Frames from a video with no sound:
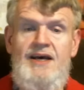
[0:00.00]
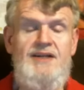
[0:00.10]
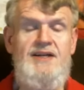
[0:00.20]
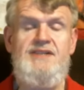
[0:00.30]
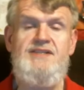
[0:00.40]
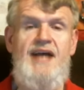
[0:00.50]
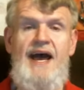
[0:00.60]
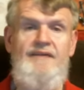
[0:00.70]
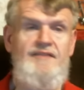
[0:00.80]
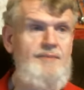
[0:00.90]
doesn't
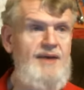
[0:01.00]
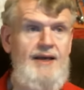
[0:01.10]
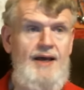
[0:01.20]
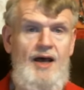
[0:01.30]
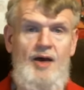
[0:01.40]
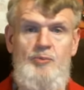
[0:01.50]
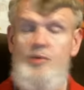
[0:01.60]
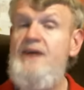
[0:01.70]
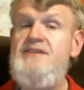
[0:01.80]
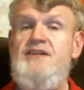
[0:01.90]
have to be a
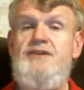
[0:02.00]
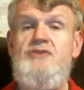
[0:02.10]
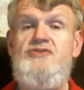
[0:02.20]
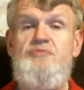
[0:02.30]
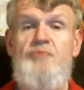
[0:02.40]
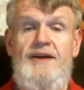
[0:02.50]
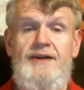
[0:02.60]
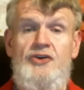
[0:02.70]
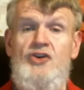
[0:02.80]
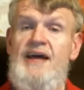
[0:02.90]
prostitute spreading
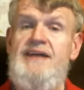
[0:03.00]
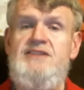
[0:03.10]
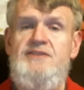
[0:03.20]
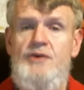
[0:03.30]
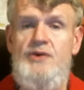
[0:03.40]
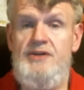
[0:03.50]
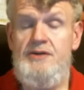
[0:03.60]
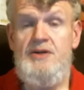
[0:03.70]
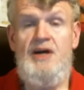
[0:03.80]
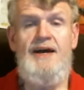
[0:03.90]
her legs for
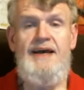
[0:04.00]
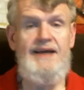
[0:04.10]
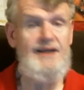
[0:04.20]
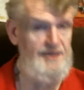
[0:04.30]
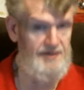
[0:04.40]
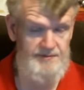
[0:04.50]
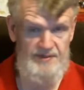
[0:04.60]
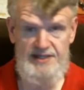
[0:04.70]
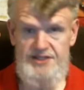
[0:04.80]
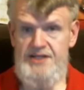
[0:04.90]
you. It can
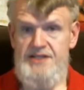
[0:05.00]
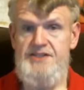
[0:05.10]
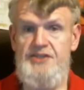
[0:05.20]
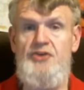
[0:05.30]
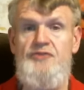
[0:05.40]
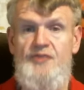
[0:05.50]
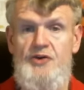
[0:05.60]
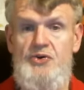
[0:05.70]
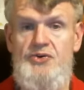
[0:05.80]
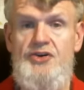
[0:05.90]
be just good
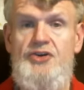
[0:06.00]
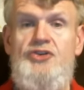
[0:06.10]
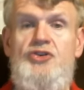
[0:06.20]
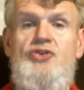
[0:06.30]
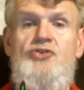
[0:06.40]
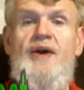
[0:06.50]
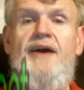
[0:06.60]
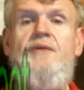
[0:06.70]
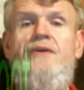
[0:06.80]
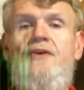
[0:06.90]
food, good
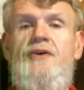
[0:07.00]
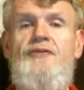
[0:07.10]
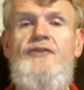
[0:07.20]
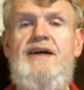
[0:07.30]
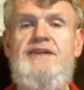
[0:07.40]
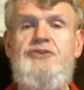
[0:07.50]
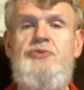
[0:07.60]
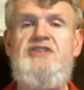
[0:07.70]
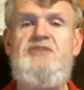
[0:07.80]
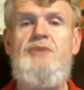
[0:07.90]
drink with good friends,
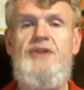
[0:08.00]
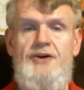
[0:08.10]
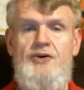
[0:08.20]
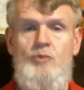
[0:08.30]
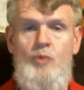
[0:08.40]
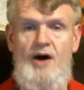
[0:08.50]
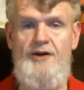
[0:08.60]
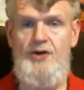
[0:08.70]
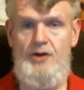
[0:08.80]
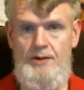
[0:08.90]
crisp clear
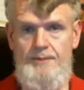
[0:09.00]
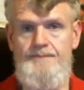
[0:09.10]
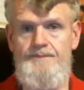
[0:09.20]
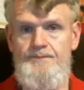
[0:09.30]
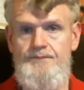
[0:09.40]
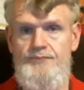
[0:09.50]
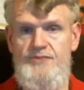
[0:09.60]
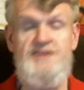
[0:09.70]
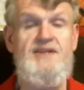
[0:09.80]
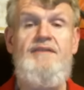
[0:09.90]
water.
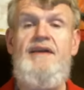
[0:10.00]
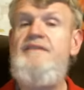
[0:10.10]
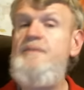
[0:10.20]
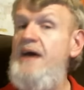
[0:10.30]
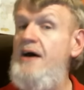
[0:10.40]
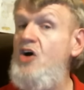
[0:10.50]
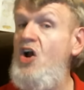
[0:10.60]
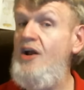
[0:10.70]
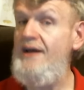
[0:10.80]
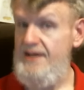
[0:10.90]
Doesn't even have to be
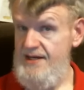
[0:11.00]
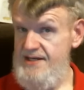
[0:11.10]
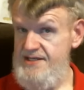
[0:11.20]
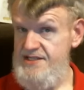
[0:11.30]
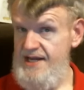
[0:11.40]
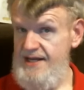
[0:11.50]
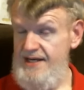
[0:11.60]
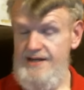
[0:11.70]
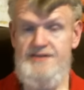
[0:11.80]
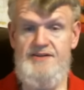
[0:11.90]
alcoholic, as stated.
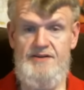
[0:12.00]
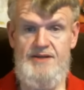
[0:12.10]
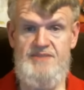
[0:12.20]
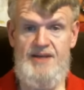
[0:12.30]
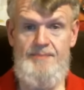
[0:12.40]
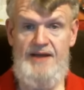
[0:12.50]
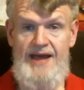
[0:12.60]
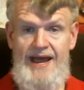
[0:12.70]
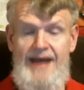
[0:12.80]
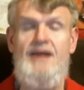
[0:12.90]
So thumbs up on that.